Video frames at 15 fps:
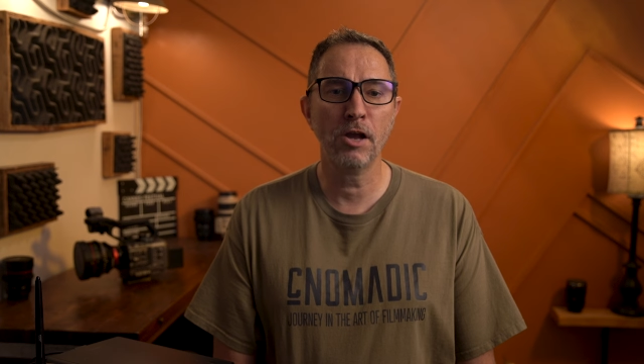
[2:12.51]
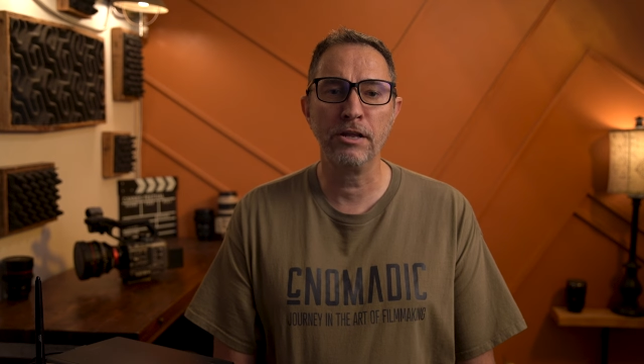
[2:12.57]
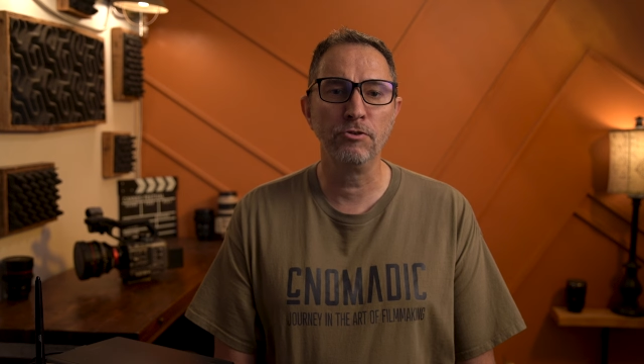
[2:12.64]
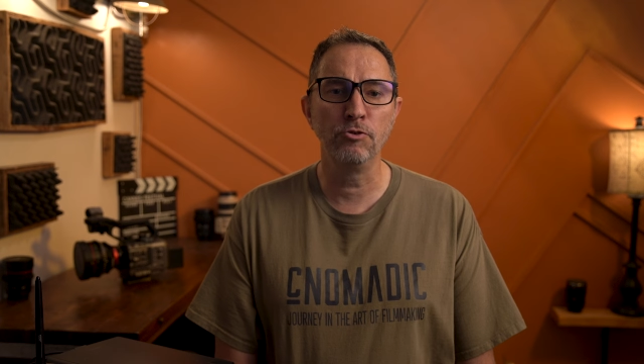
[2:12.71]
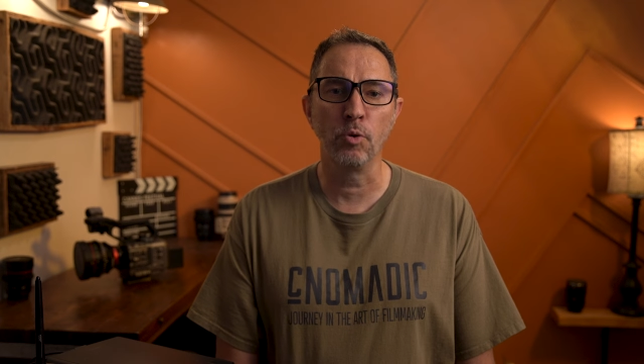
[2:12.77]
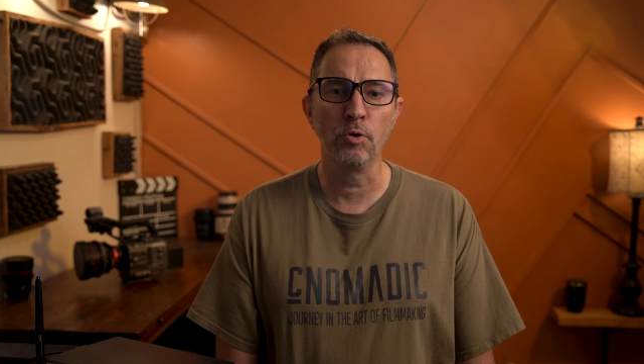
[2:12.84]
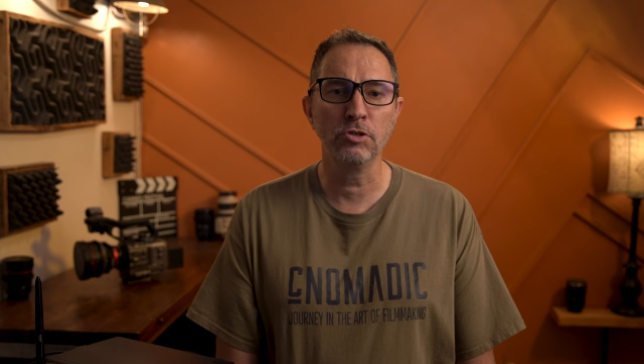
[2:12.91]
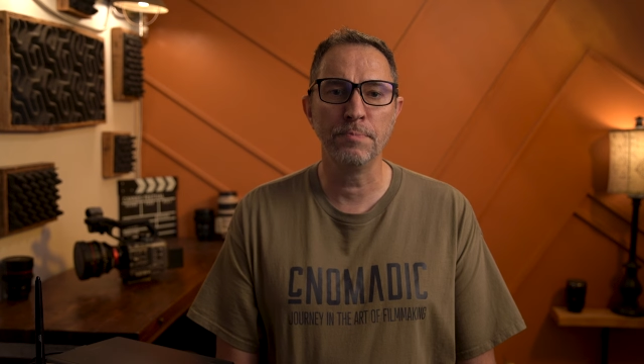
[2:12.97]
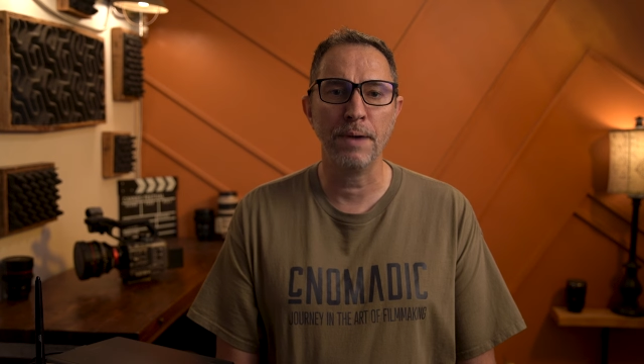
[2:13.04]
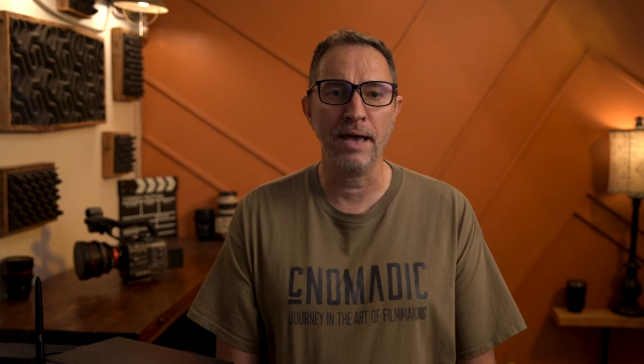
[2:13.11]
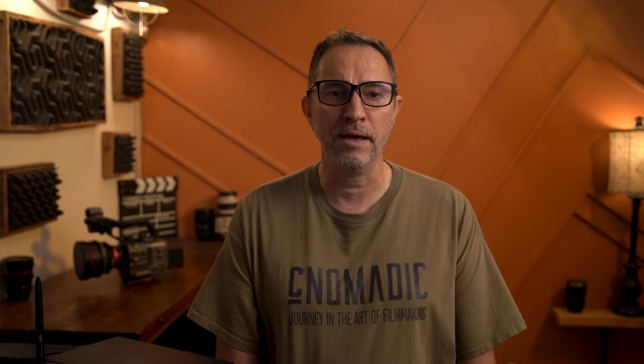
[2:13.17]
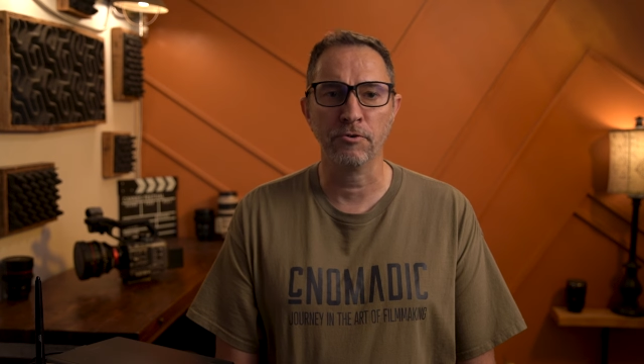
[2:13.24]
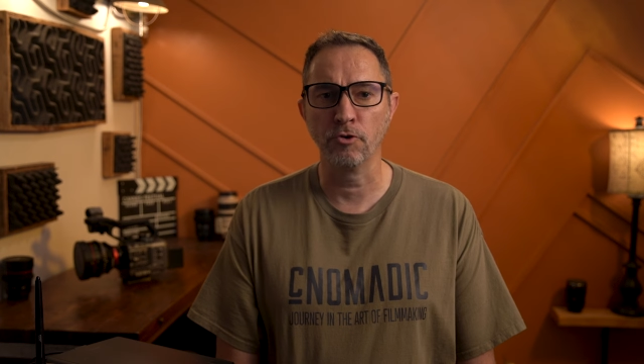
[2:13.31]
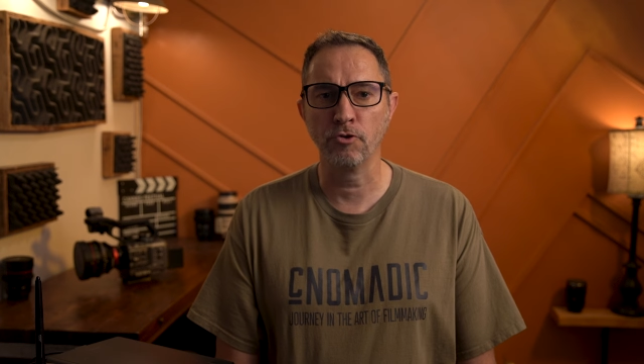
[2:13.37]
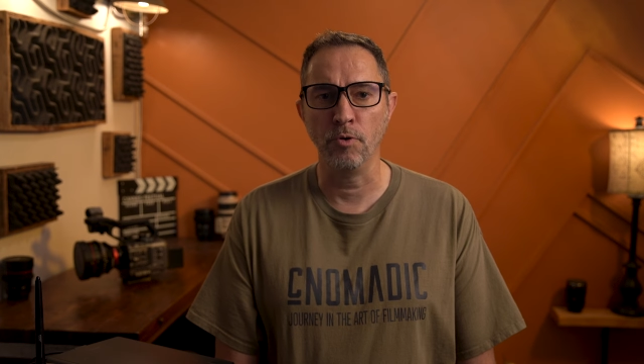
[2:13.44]
not endorsed by
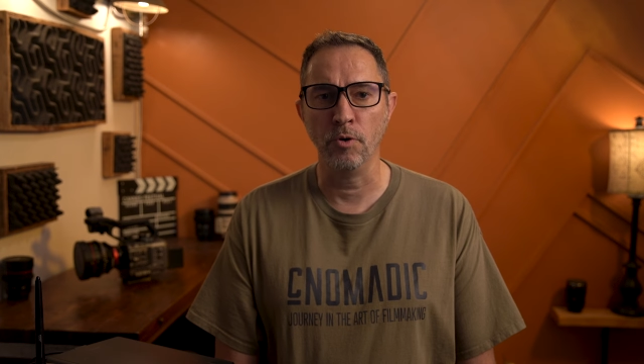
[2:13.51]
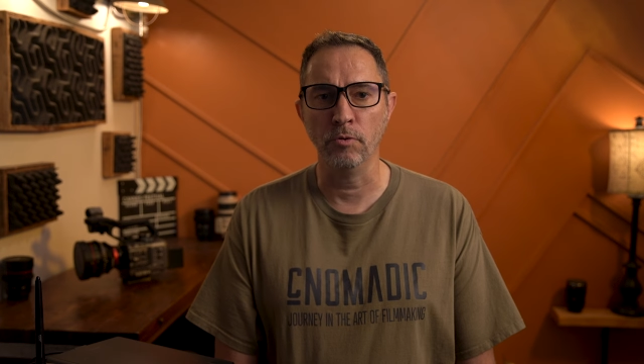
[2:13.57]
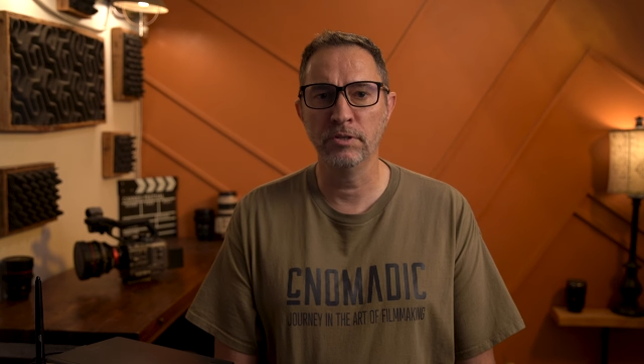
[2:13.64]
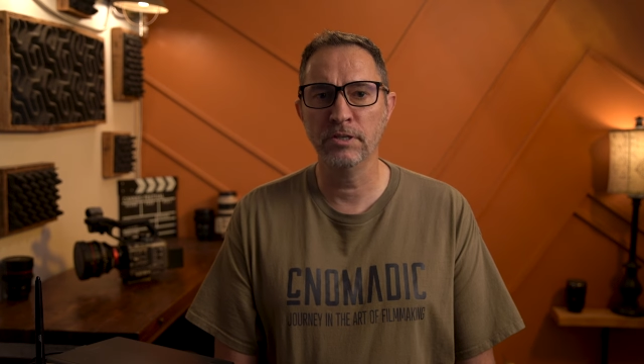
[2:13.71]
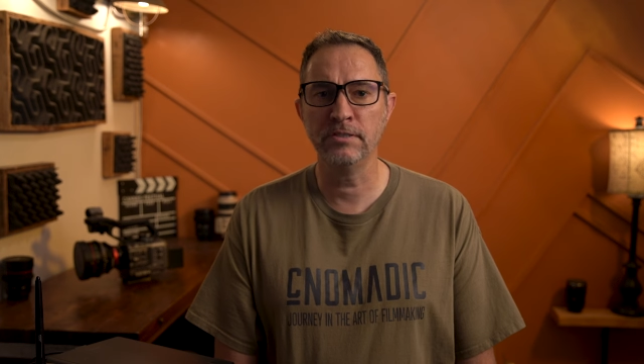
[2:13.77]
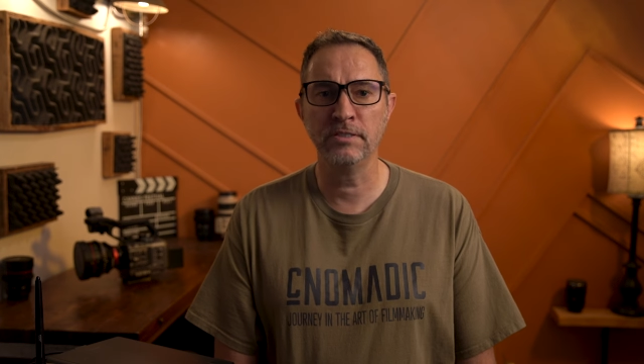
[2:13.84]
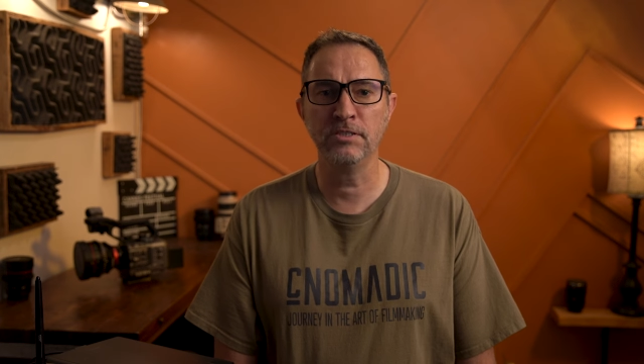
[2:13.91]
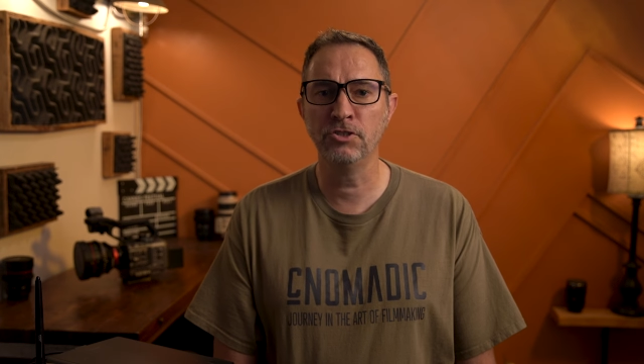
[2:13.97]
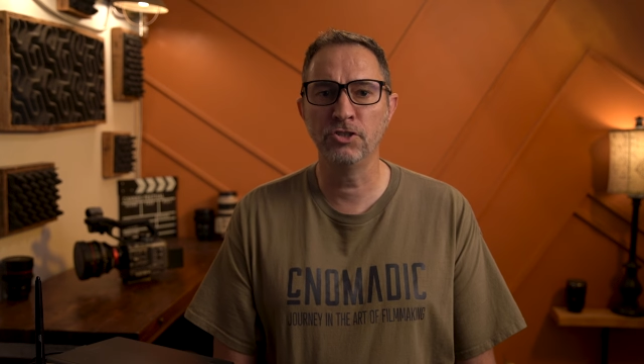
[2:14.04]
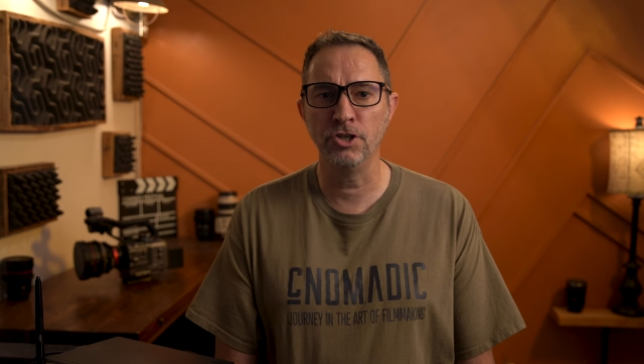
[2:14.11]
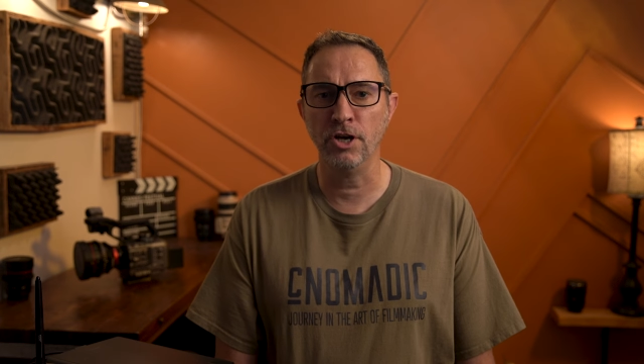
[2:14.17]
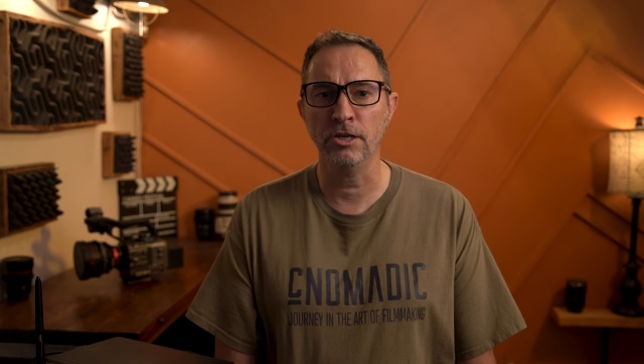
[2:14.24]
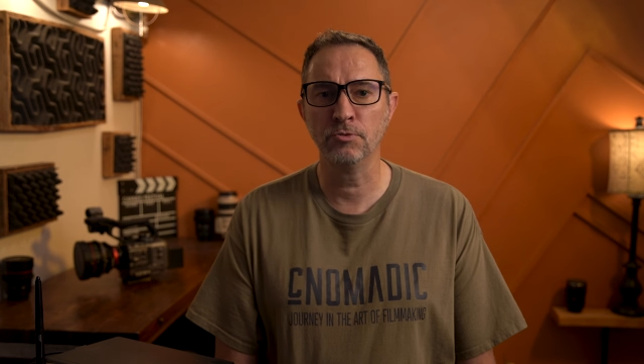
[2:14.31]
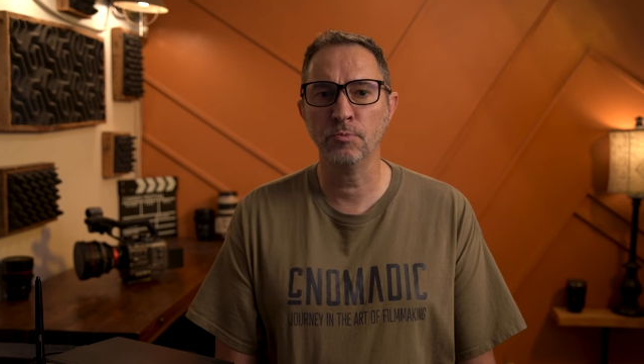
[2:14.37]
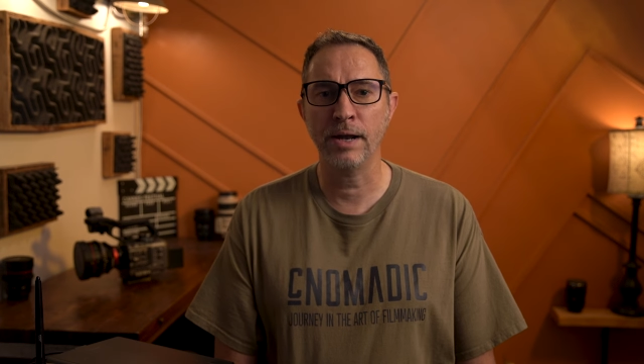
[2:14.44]
Edelkrone, this is
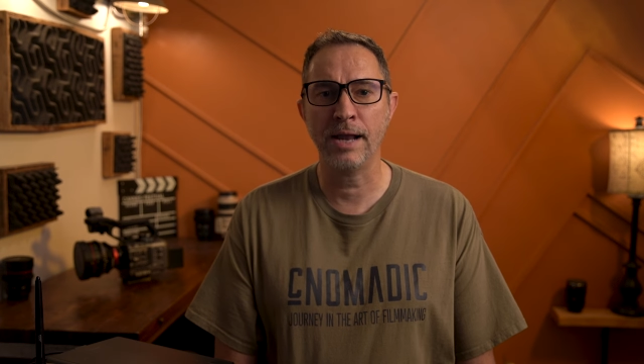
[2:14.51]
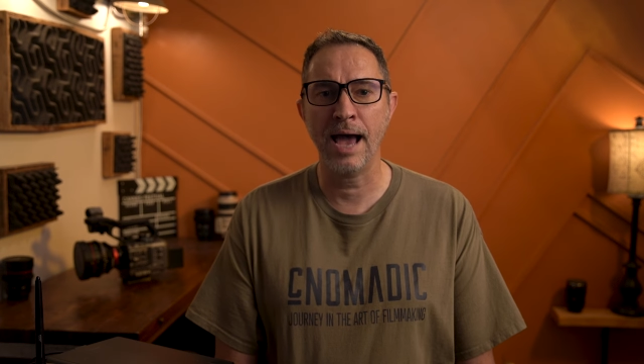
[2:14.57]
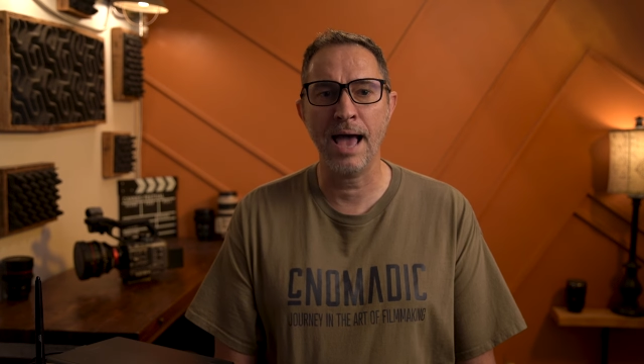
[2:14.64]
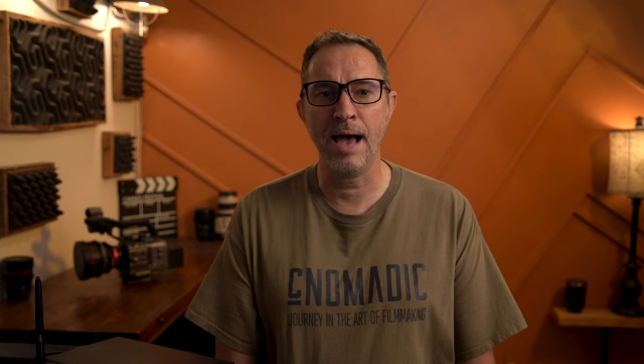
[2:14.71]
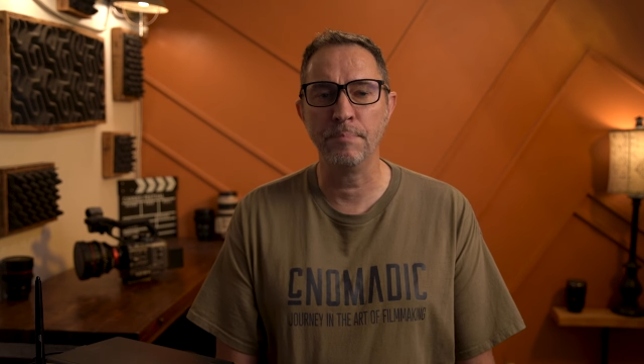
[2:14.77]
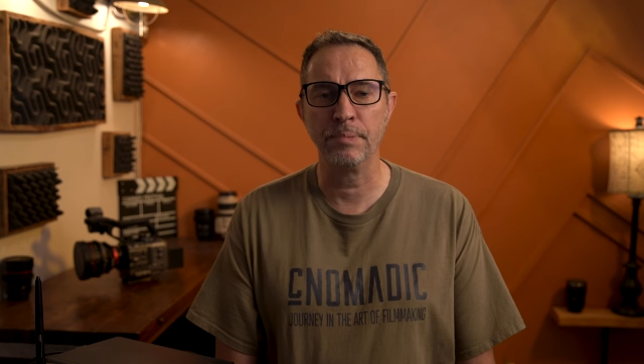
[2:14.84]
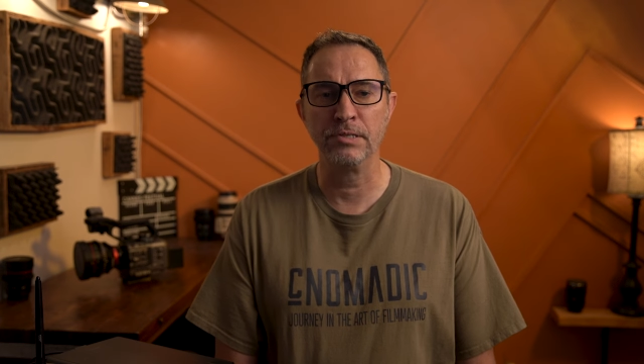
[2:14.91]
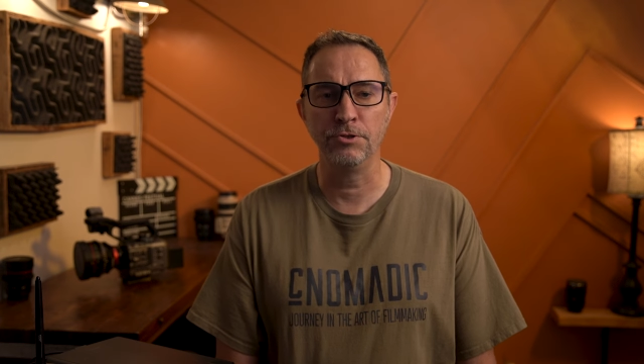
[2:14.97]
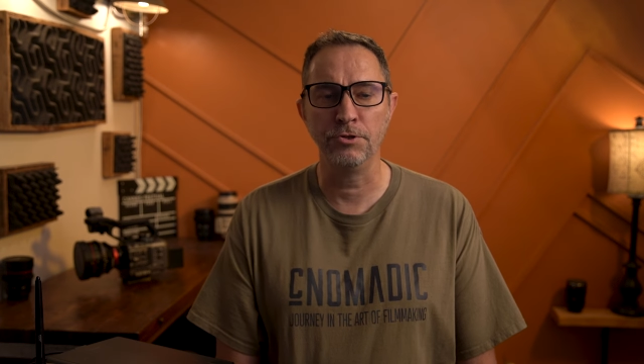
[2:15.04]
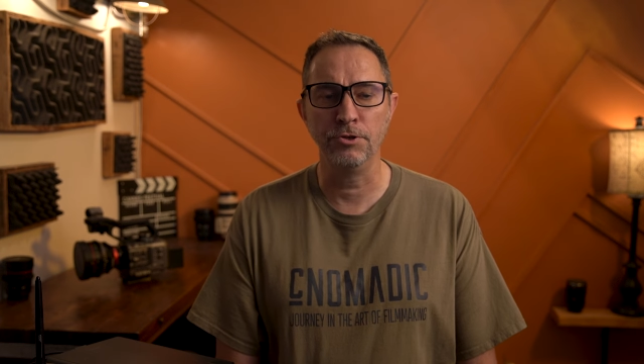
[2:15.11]
just what I happen